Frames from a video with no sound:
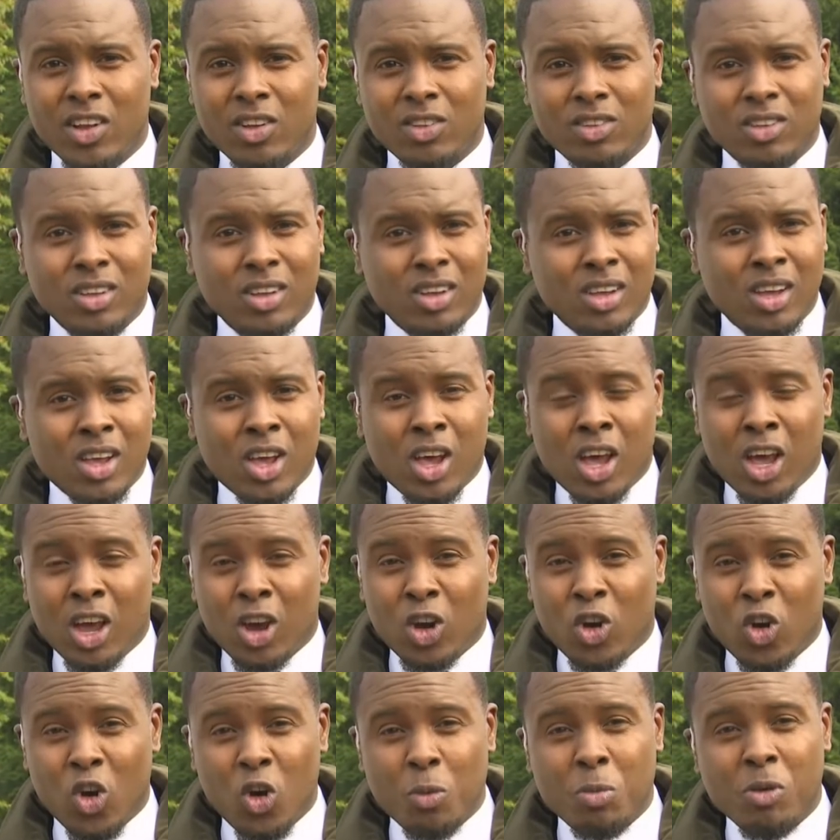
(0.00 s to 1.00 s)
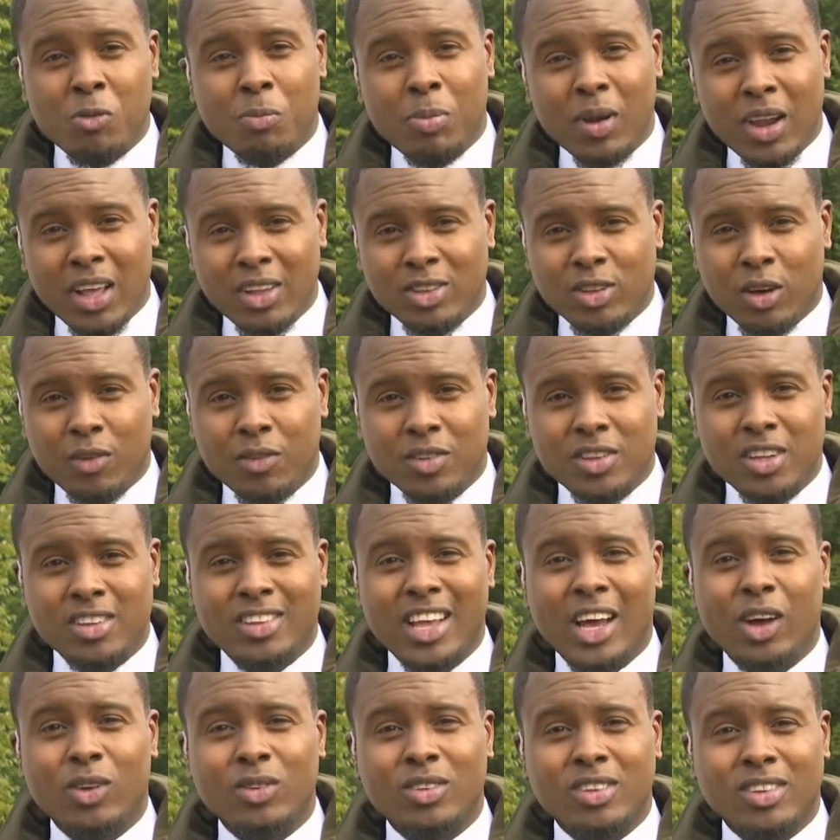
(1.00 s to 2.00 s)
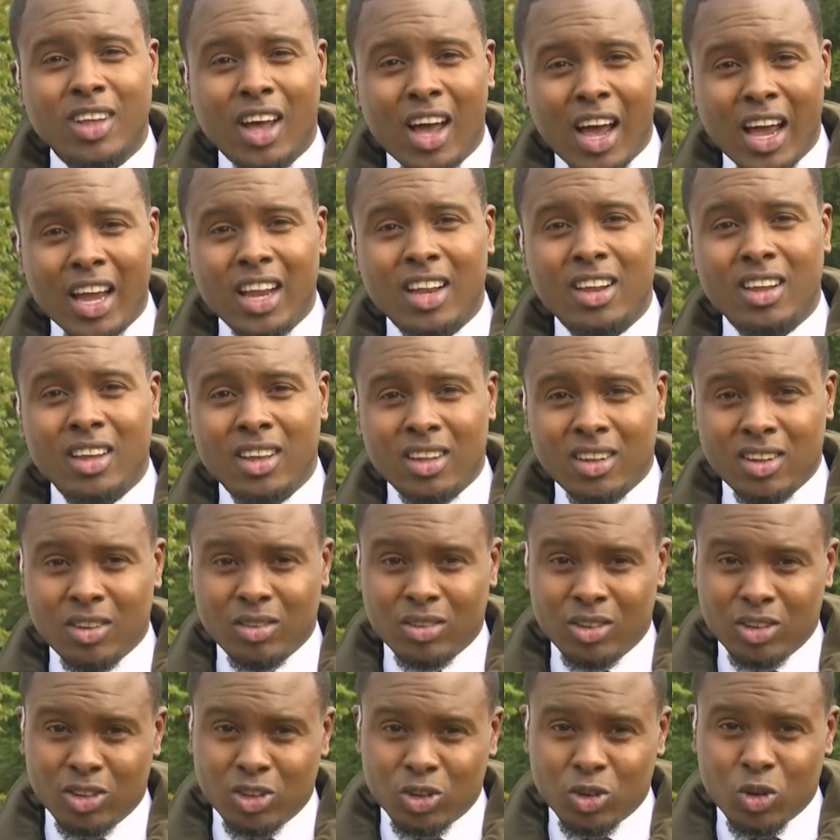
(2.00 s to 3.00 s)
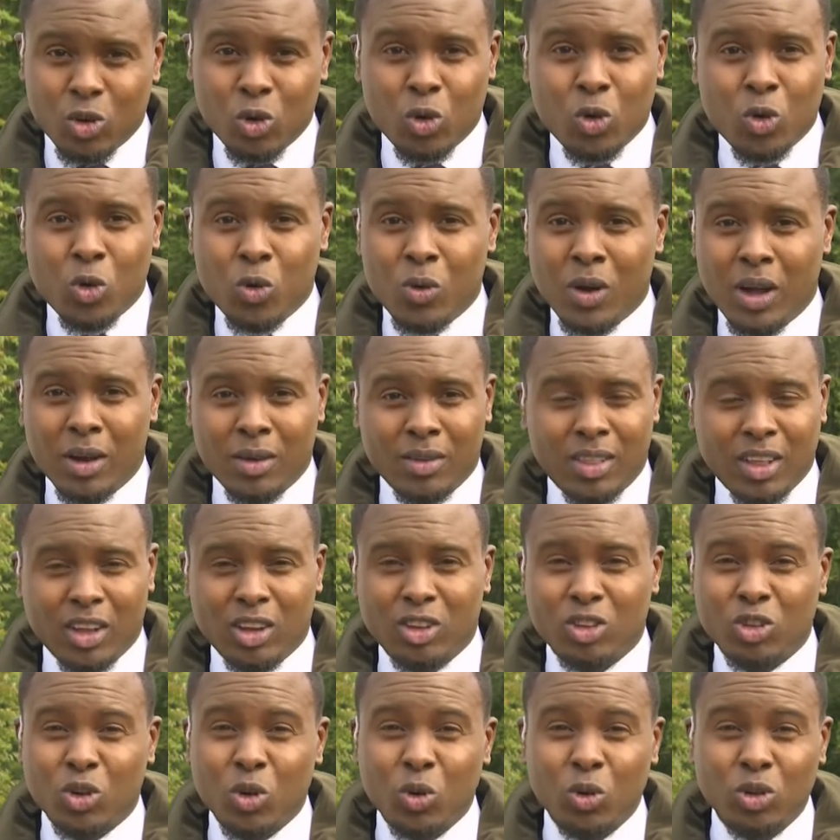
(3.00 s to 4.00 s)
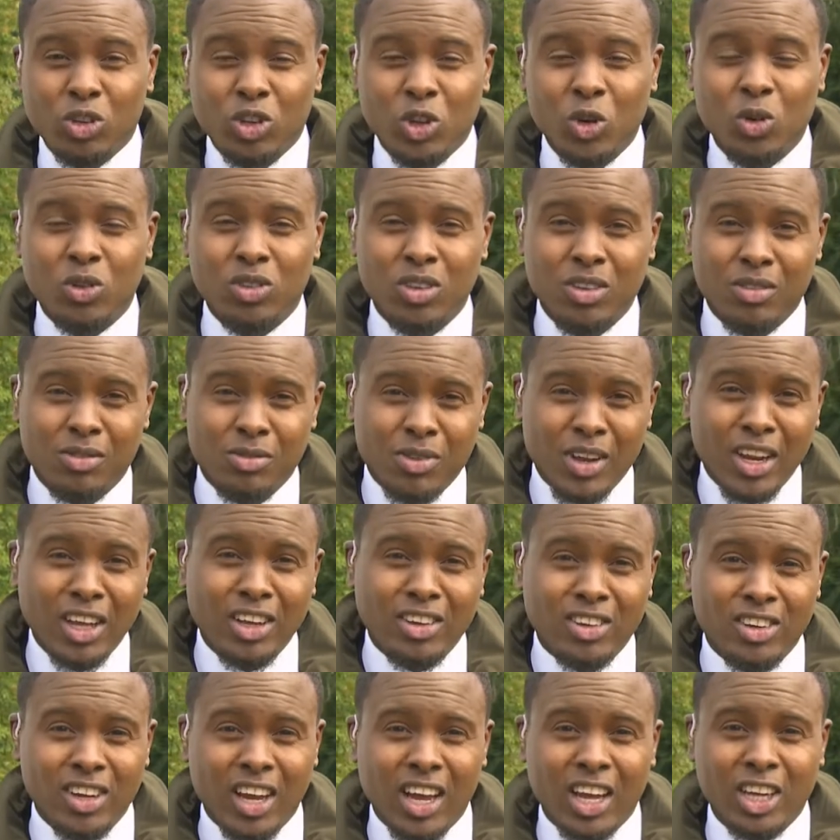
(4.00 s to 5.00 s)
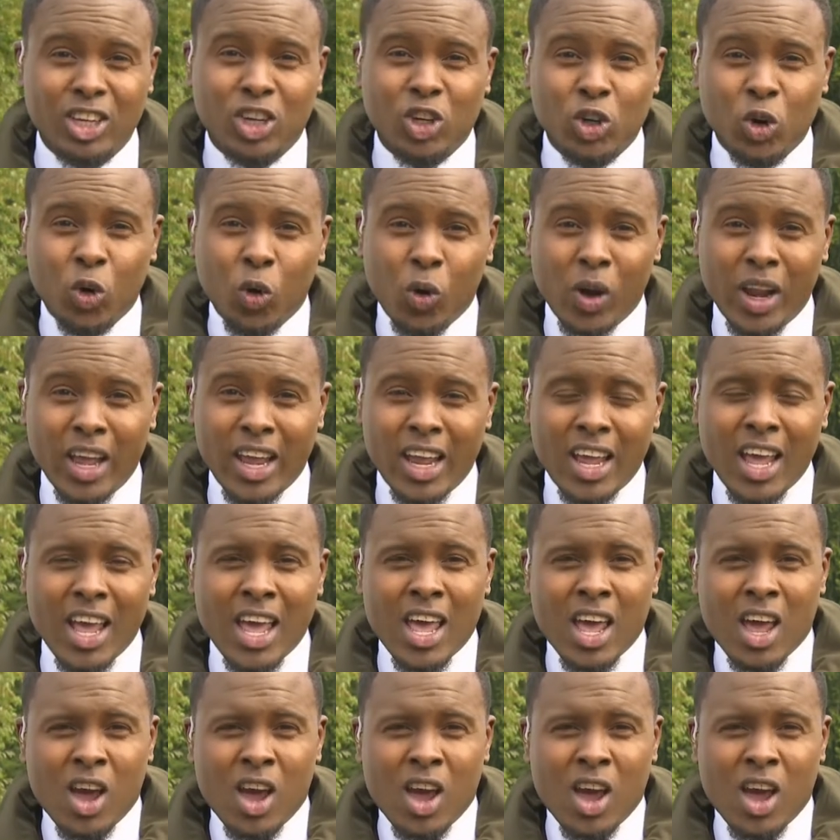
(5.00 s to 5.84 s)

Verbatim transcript: There's a, a group of police officers outside the, the, the, school. I think the school is due to finish uh, shortly.